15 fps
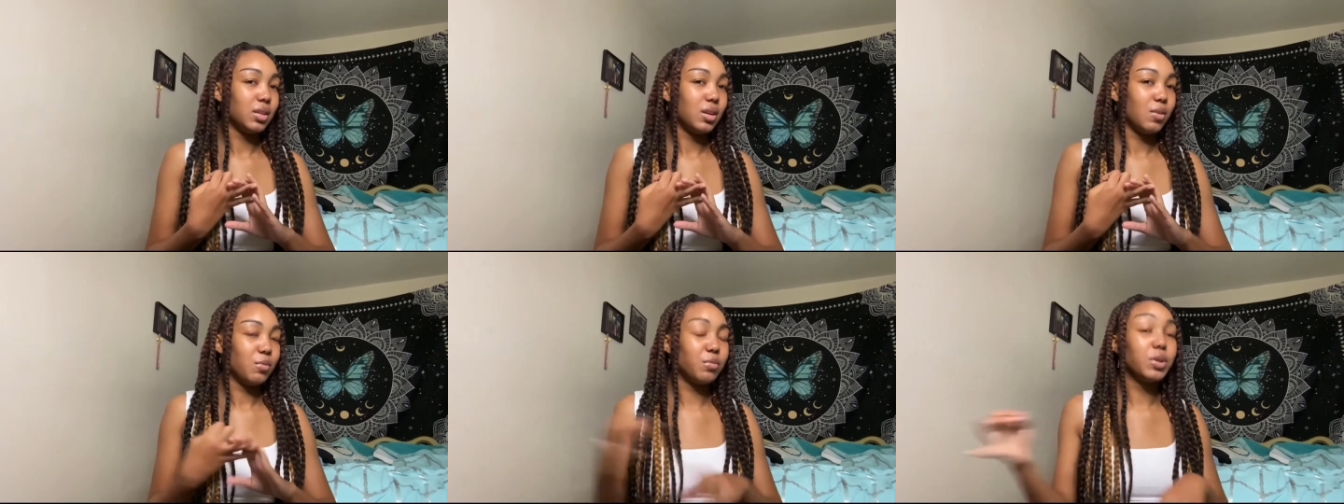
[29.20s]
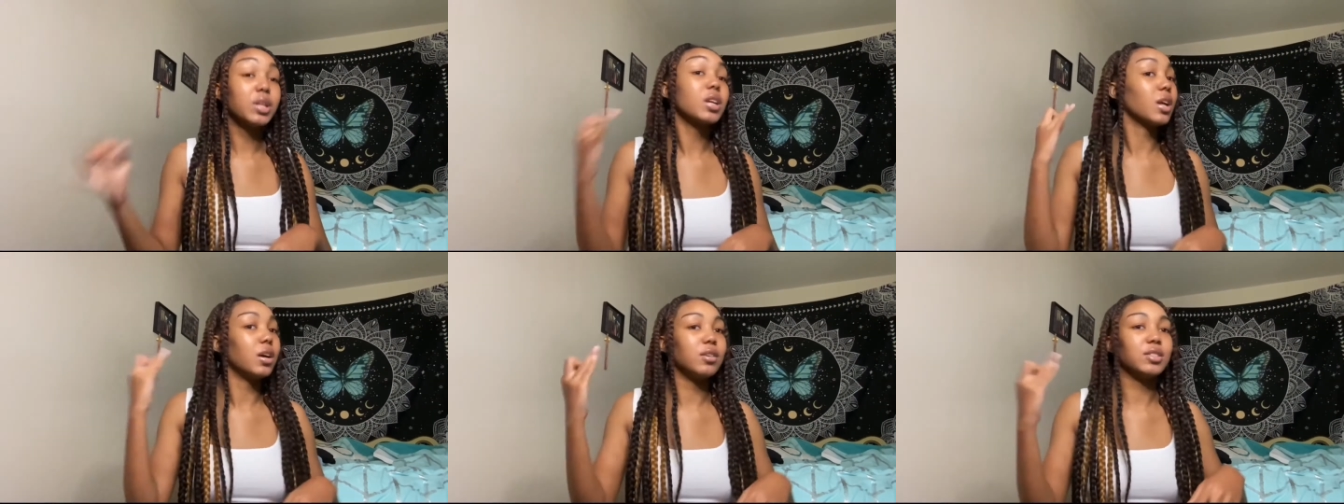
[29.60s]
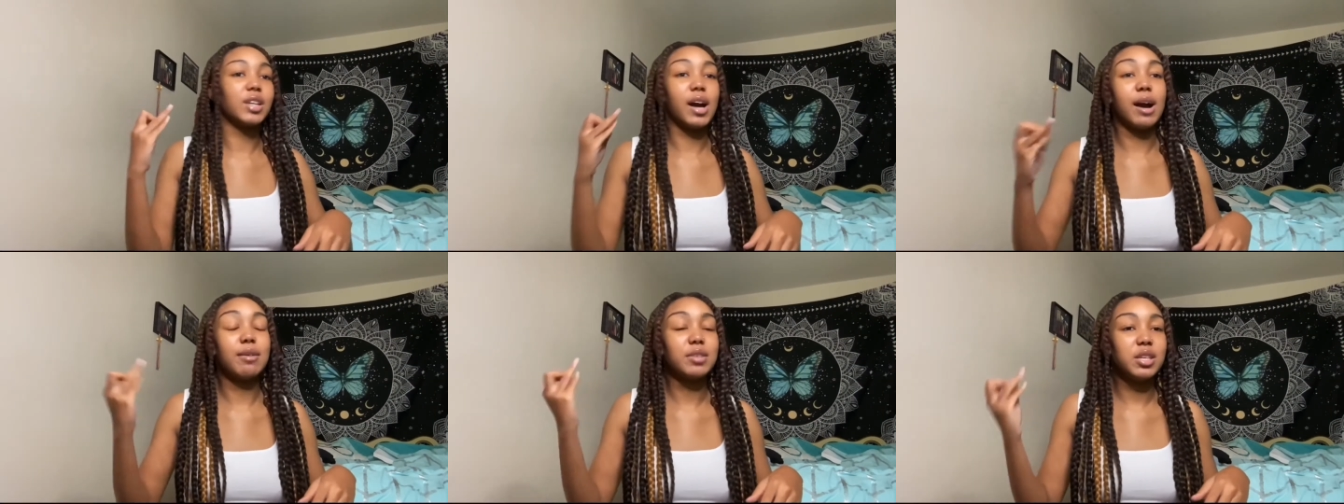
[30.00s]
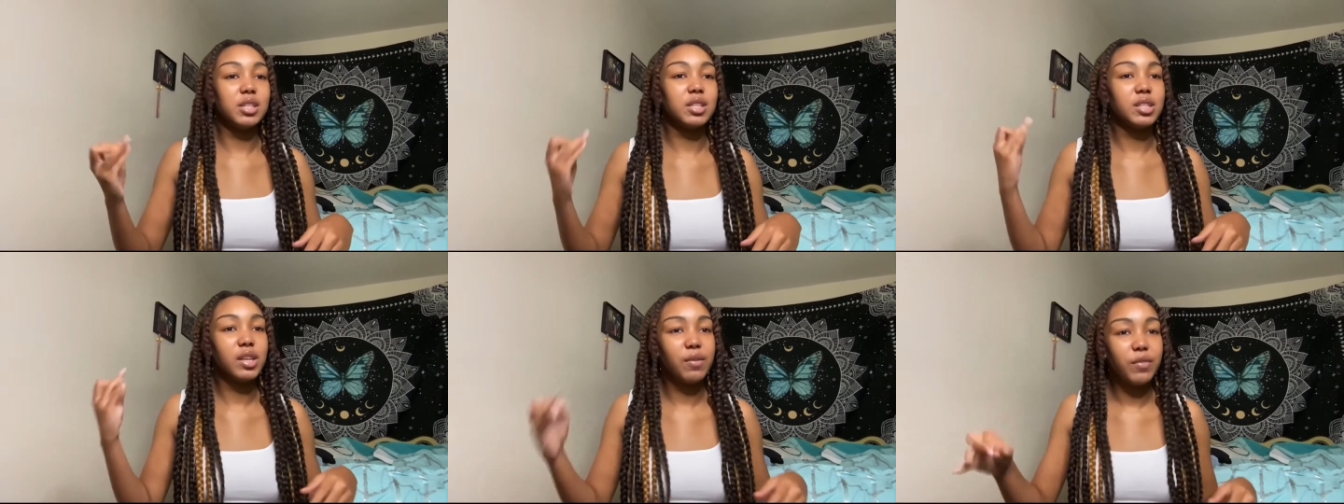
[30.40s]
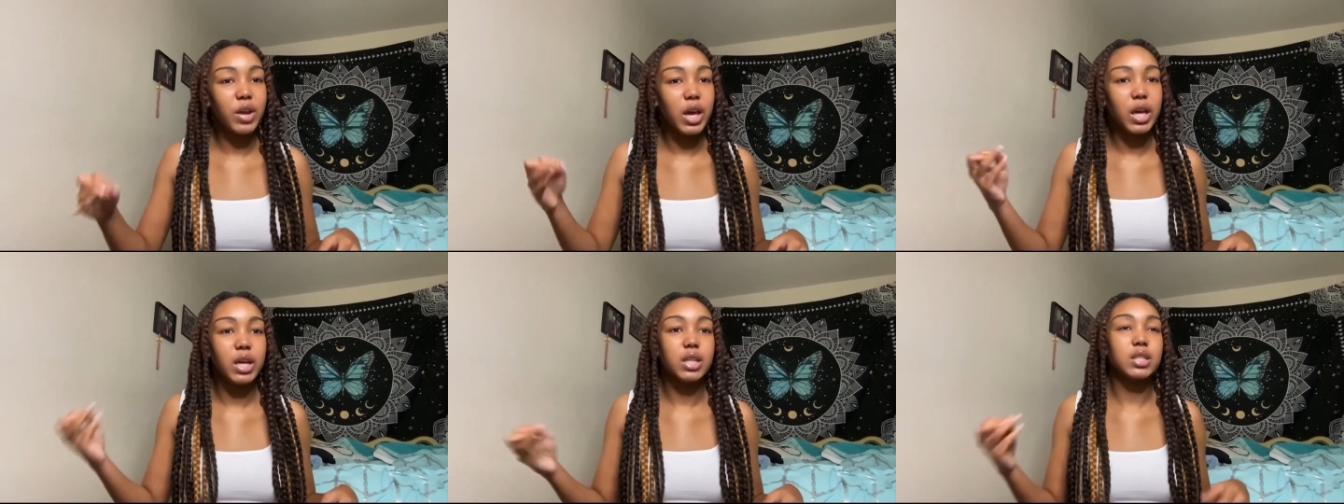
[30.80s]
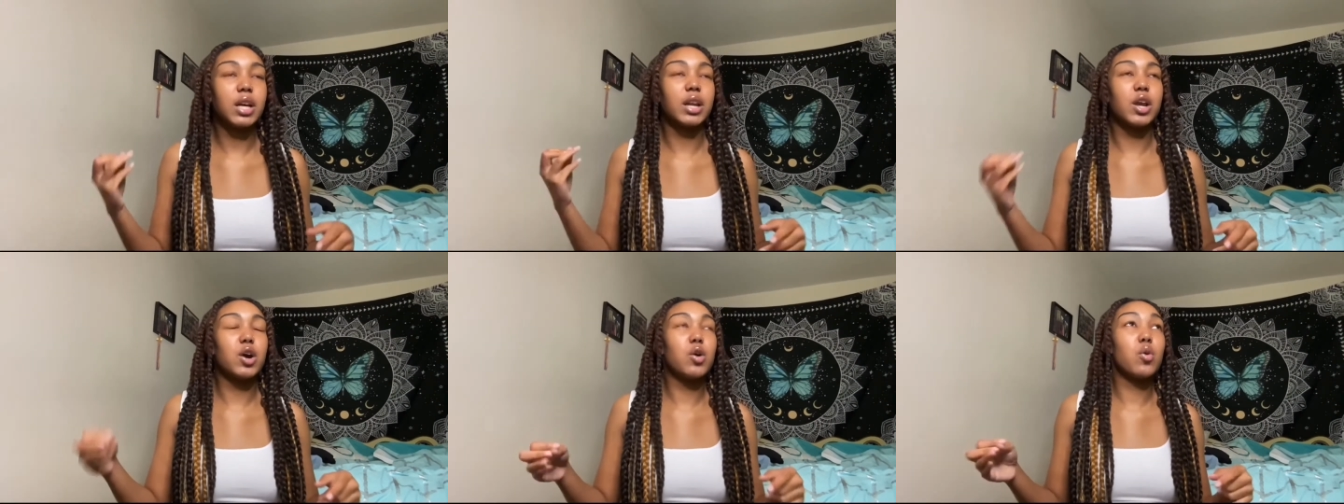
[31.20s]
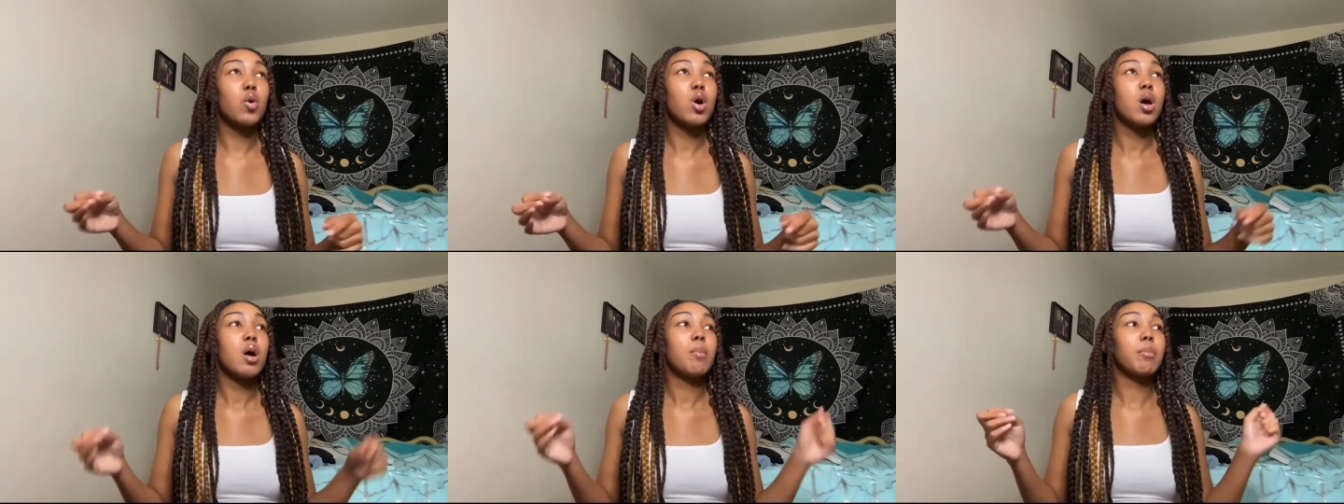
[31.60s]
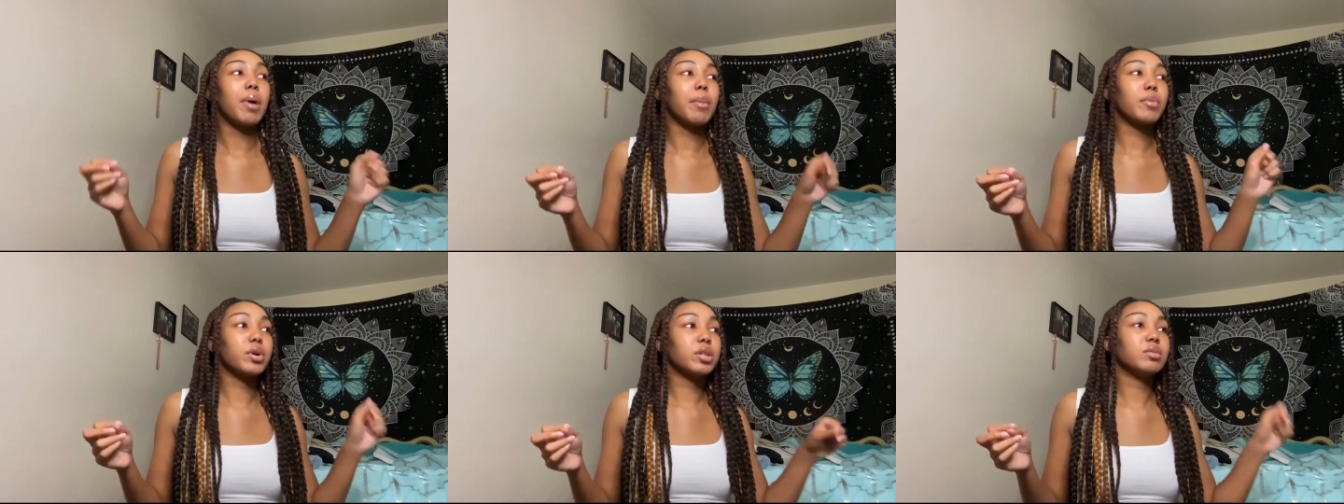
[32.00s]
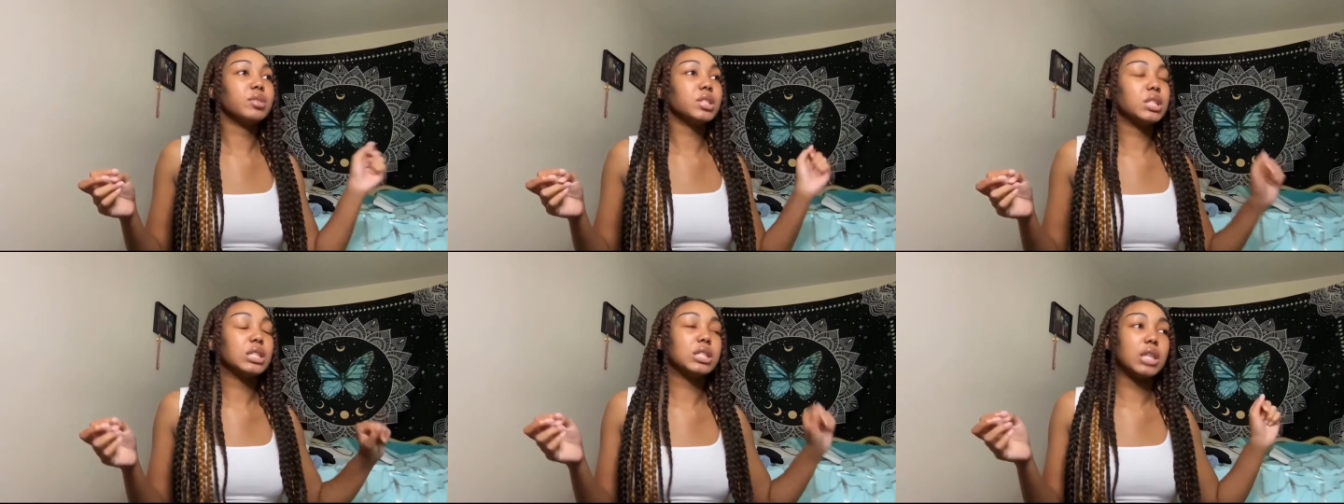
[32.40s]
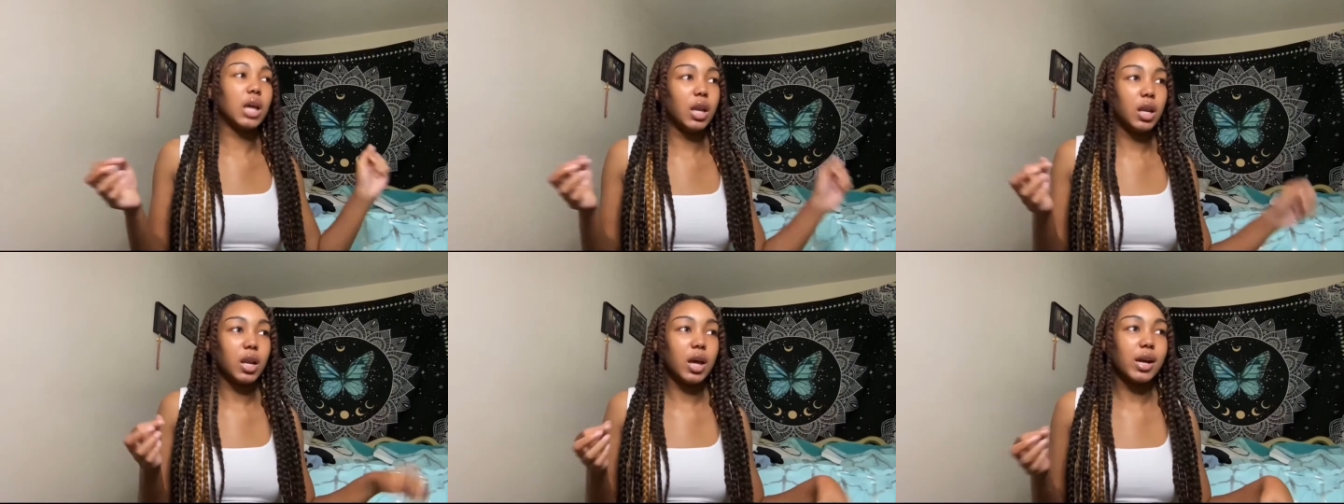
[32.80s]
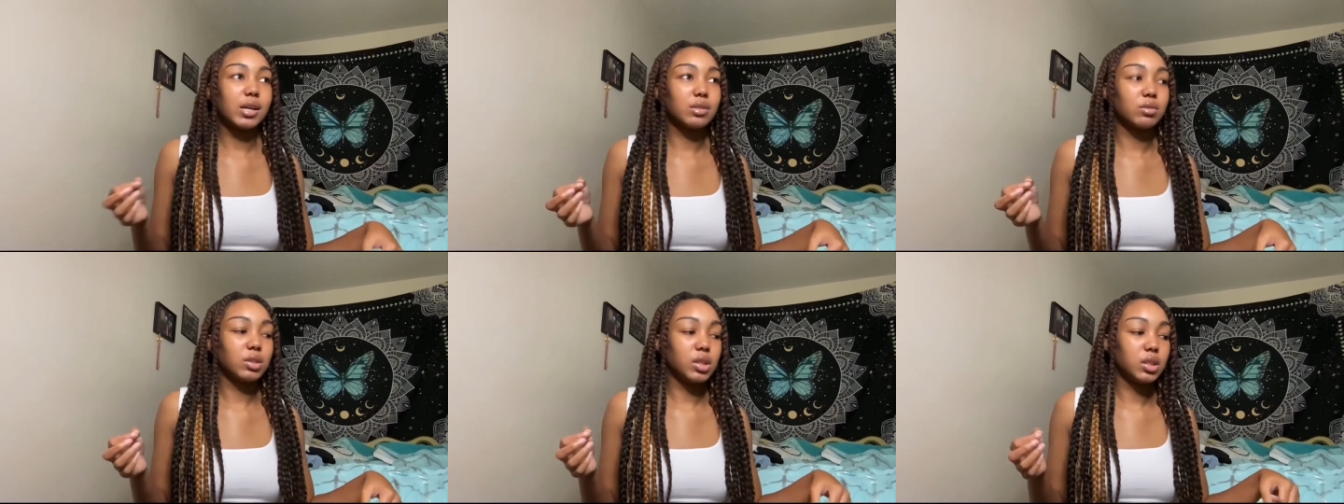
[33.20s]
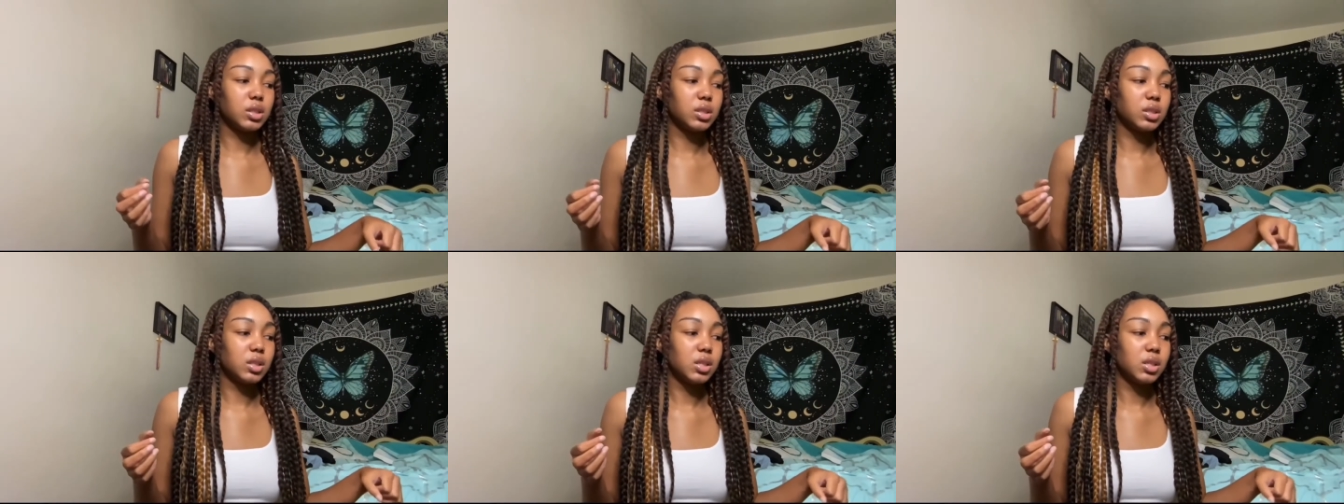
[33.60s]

One of those, y'all. Either 7 or 8, because I know my brother was still staying in the house with us.